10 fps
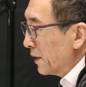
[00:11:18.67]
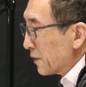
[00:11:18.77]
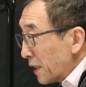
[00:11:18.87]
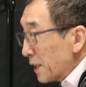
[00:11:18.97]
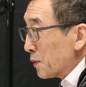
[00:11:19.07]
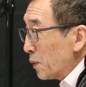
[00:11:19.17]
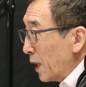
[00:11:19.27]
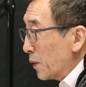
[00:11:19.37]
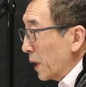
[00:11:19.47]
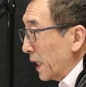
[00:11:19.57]
So that's
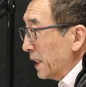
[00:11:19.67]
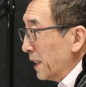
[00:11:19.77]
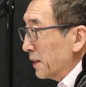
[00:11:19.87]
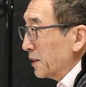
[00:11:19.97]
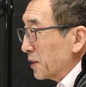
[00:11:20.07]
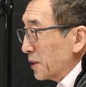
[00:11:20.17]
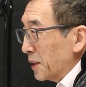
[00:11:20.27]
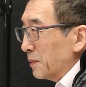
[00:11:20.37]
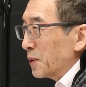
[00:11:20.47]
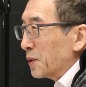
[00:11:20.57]
one way, and it
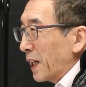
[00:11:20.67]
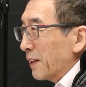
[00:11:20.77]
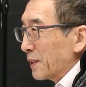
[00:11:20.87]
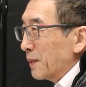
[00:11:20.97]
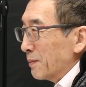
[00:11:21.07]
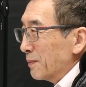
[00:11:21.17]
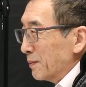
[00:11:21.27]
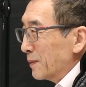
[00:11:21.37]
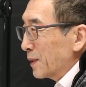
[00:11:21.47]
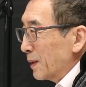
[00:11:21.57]
seems to have some
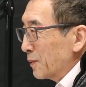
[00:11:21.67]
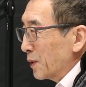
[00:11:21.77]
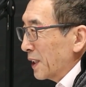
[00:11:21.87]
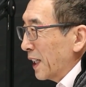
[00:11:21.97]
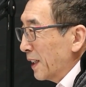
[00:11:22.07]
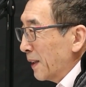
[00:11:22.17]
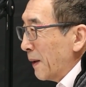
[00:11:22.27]
really